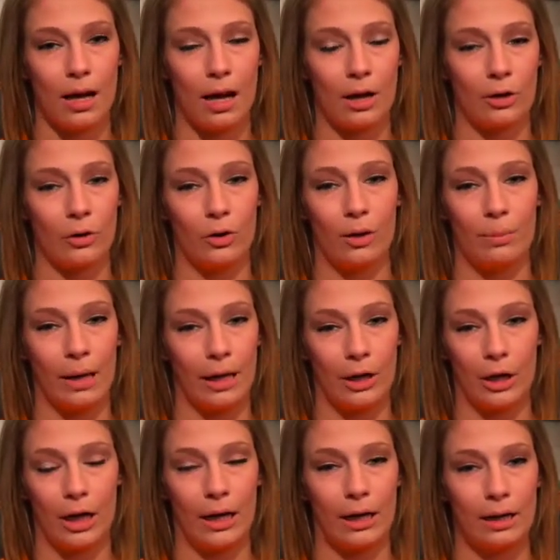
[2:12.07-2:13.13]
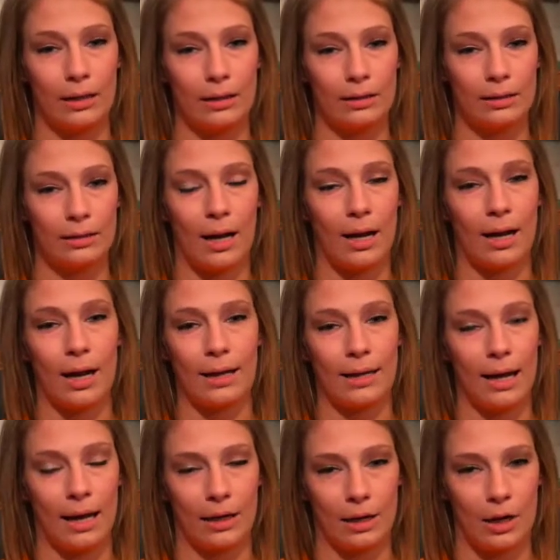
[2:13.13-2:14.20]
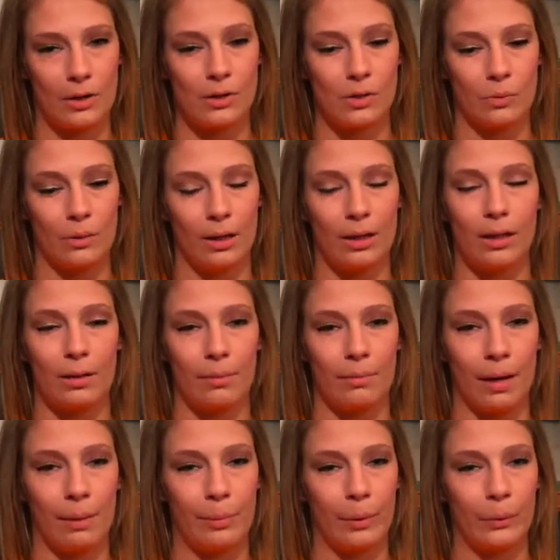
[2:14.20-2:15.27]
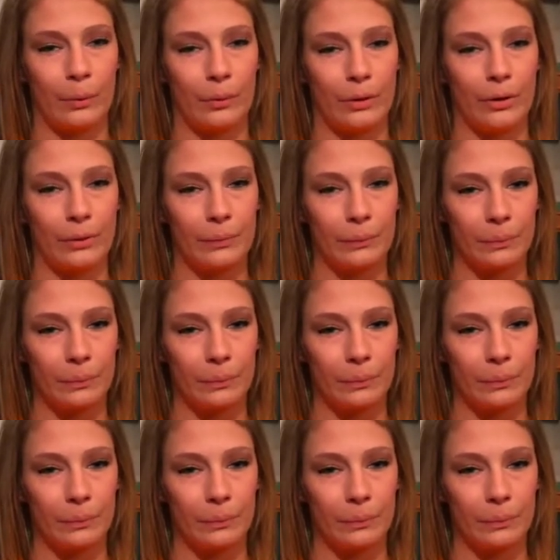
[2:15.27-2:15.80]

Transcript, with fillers: I grew up angry and I got diagnosed with bipolar.